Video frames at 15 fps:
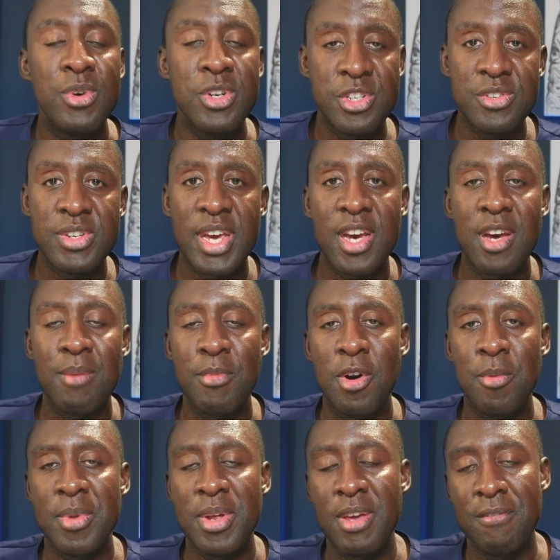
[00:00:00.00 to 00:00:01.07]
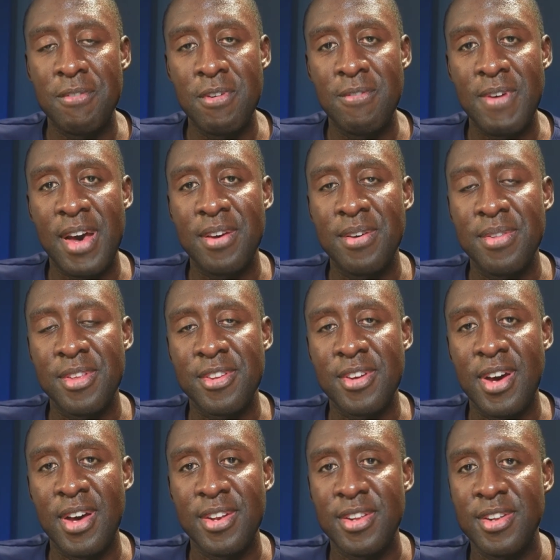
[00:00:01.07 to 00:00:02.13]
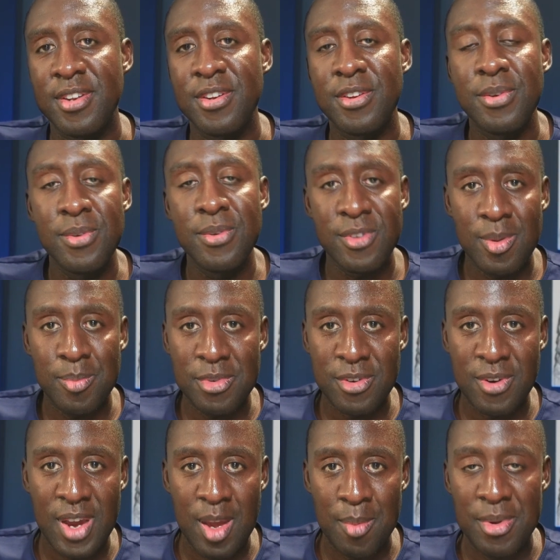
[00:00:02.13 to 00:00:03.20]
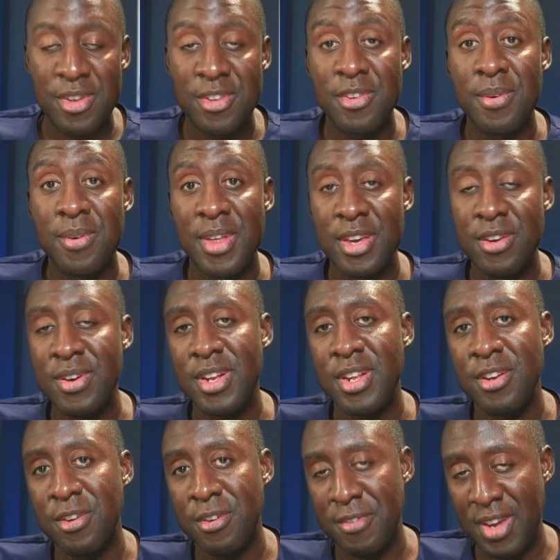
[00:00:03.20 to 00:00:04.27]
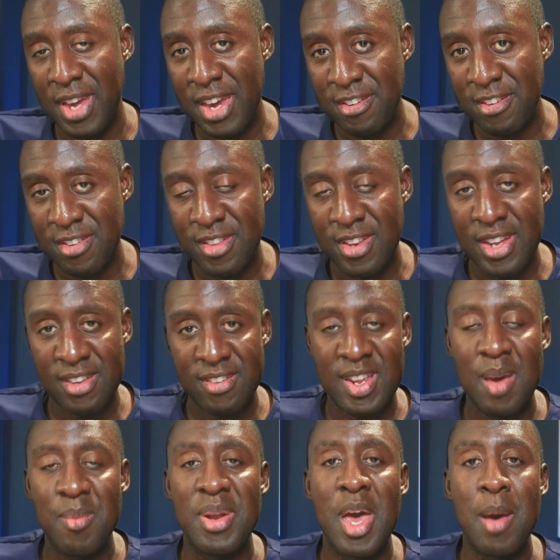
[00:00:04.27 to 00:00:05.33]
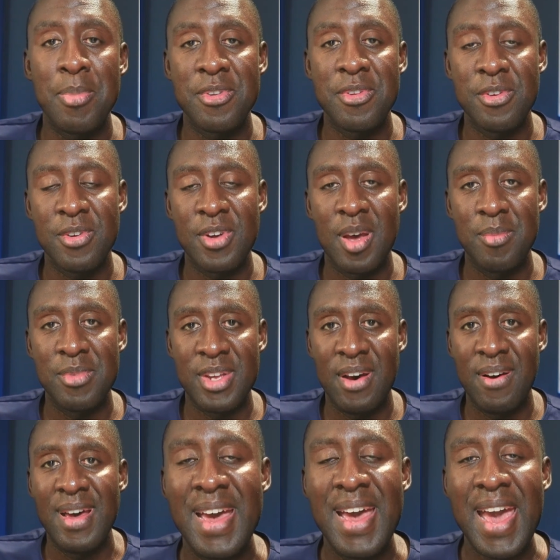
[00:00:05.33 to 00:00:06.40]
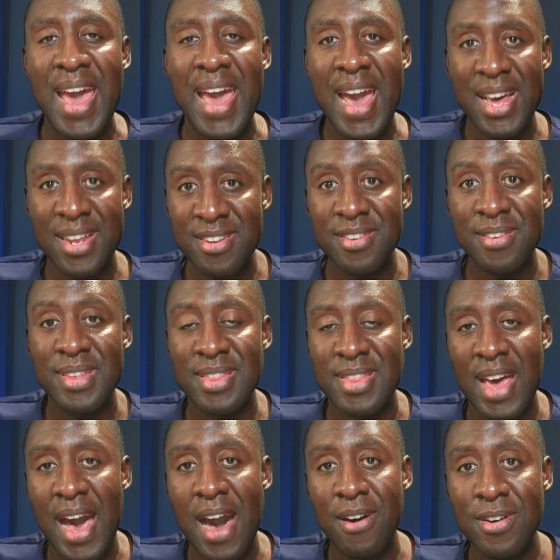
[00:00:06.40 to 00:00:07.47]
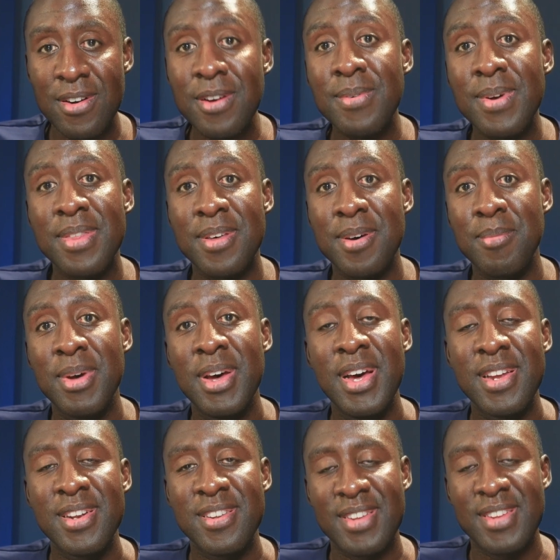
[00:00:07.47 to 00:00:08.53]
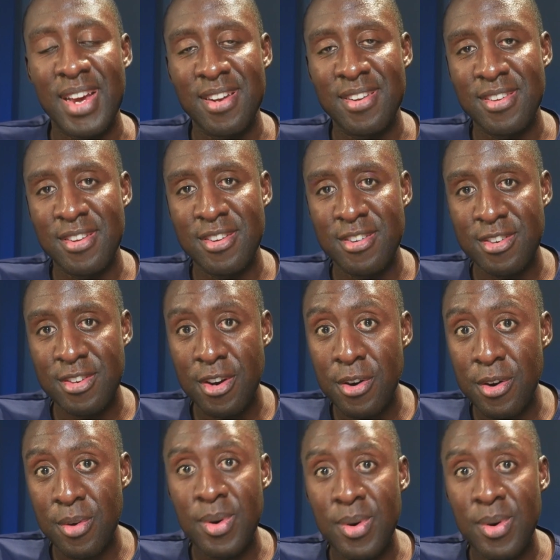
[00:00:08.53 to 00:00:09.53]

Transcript: you take a moment, if you value this content, to subscribe so that you get a notification the next time an episode comes out, and so that the algorithm decides to show